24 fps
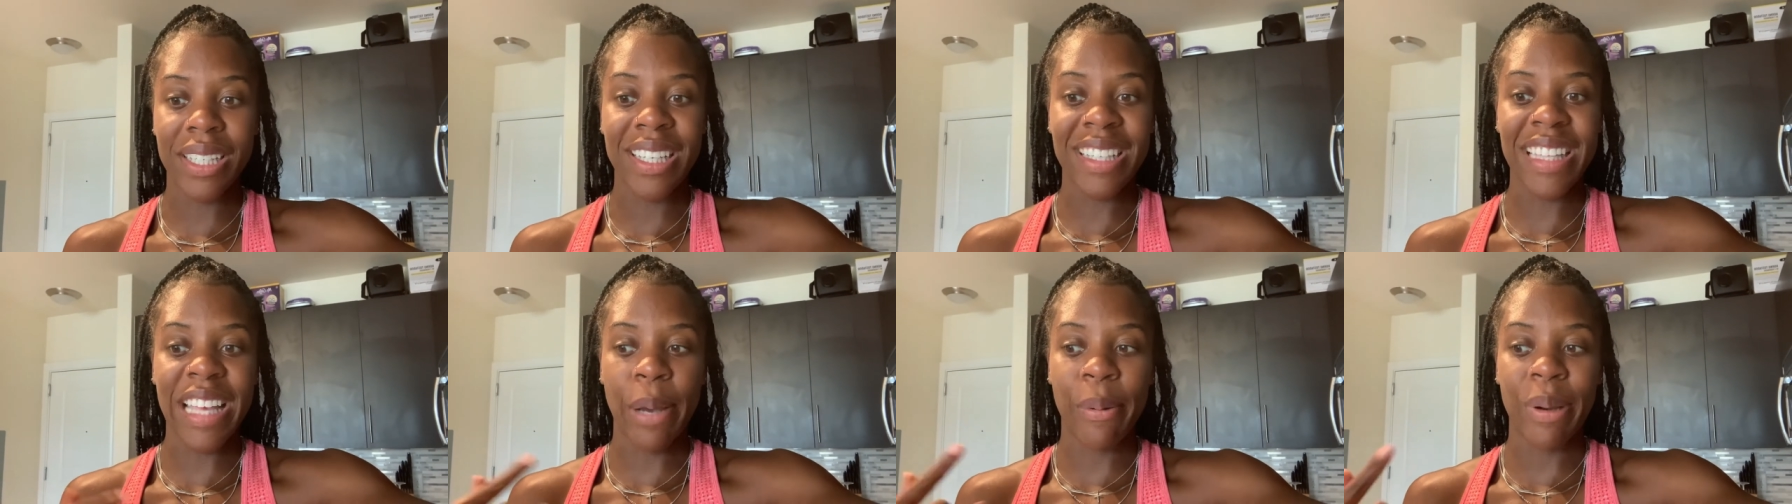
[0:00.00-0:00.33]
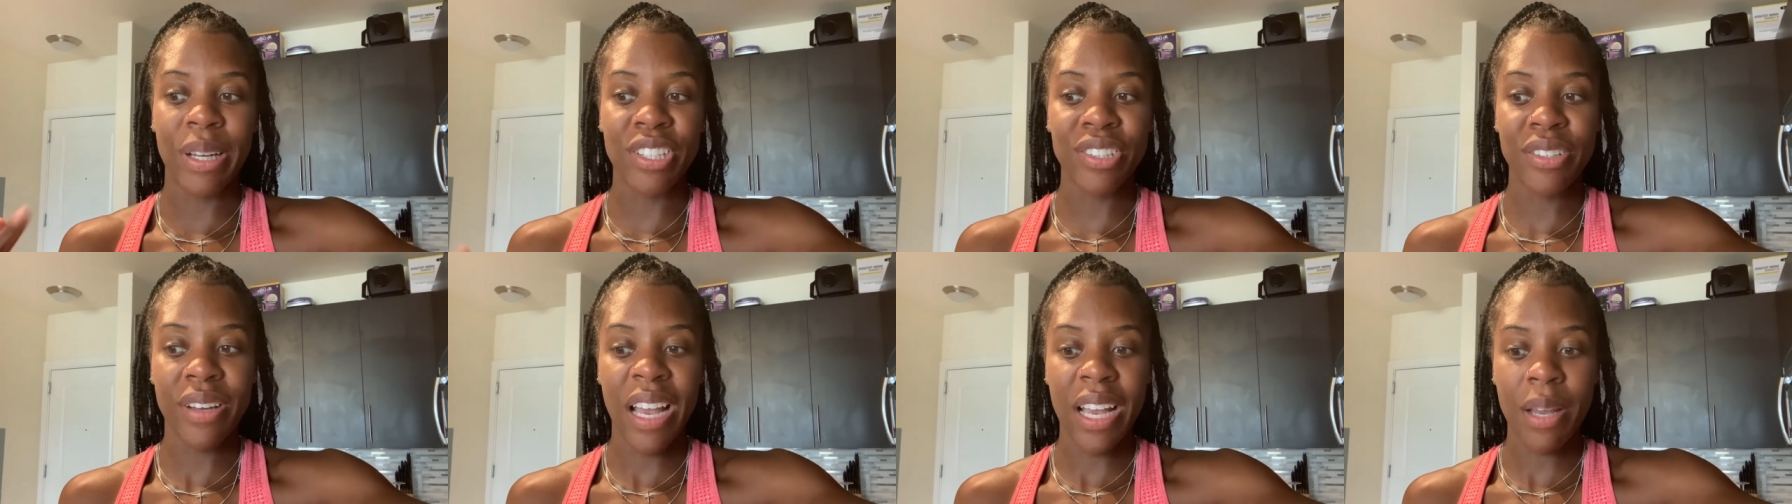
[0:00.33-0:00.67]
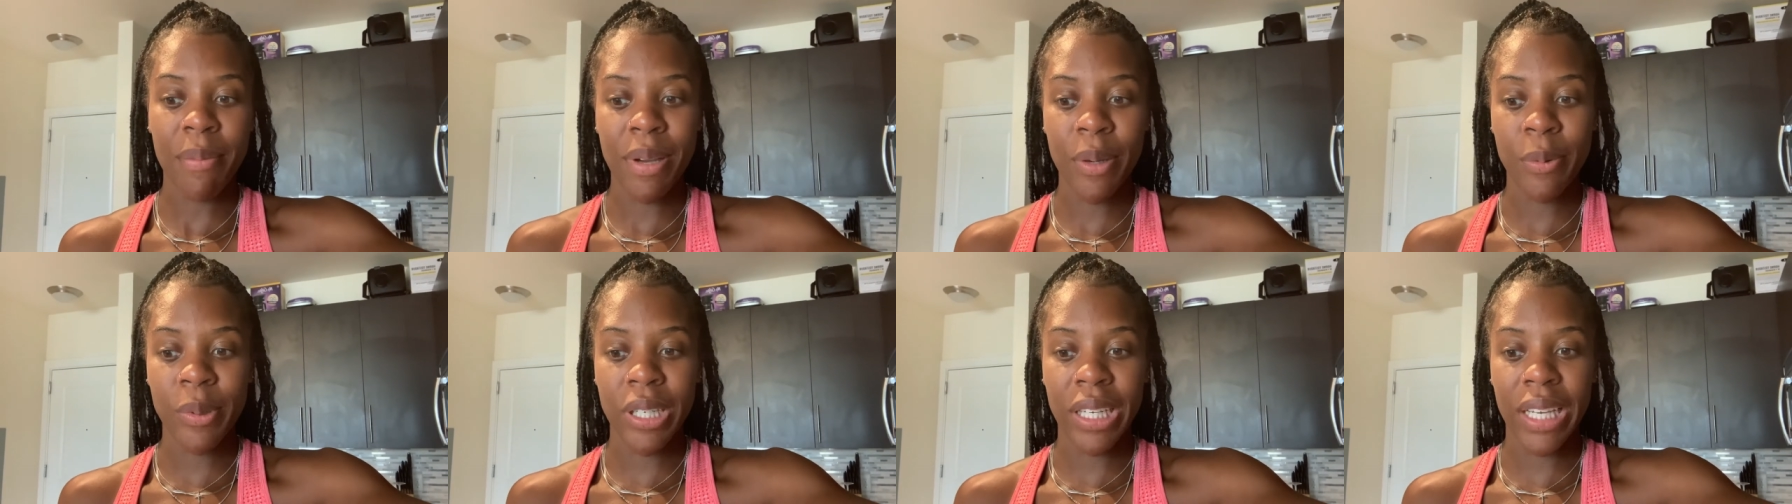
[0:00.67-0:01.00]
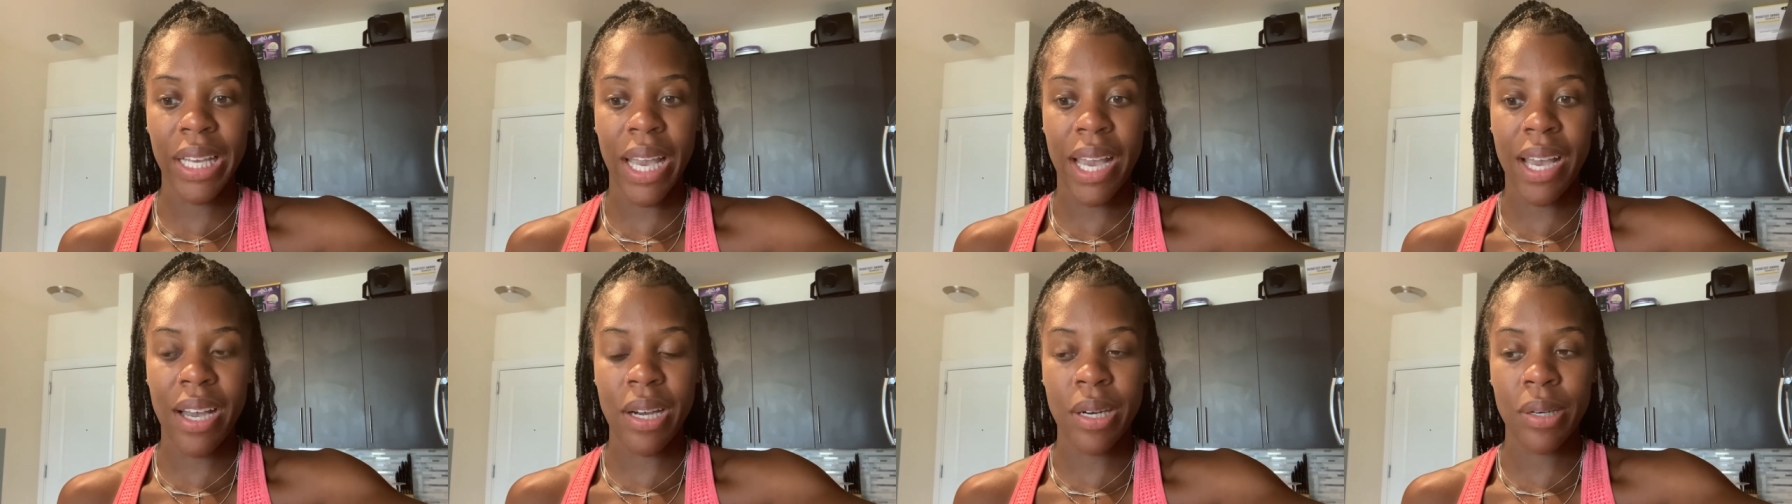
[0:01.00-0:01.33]
It's how I track my
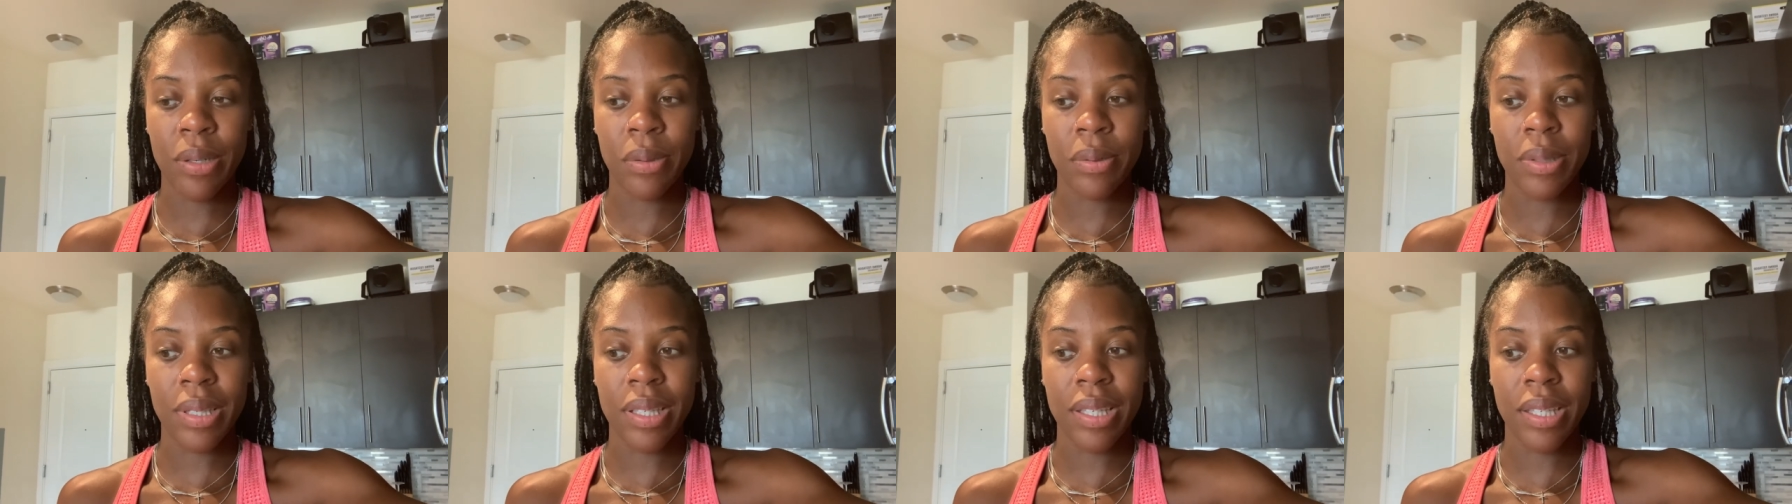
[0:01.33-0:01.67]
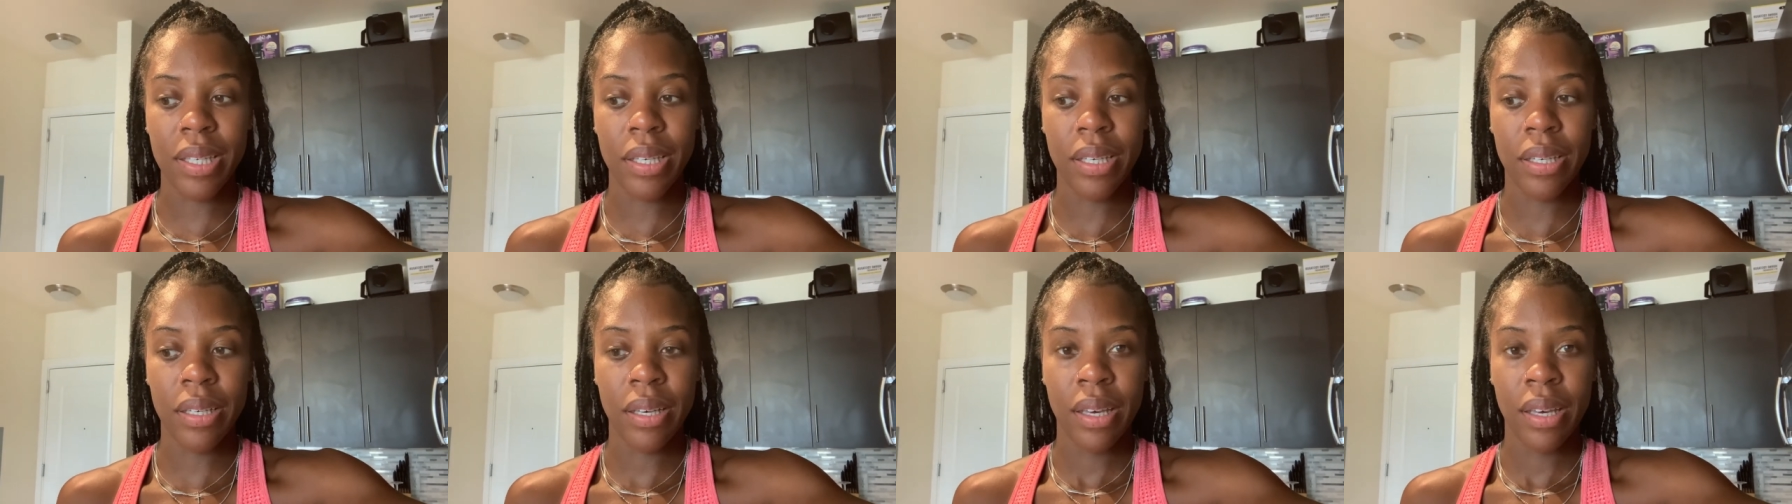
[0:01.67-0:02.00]
workouts.